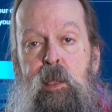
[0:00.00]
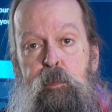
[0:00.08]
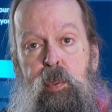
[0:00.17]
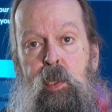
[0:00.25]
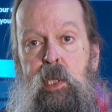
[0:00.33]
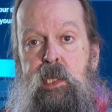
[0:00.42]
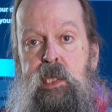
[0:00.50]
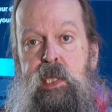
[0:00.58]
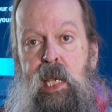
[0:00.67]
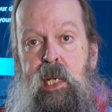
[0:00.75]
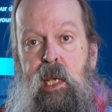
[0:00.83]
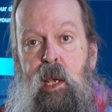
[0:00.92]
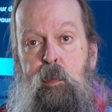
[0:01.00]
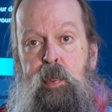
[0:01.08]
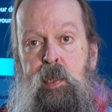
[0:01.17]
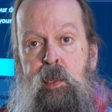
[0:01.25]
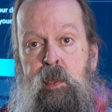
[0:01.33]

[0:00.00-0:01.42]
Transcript: inputs set up,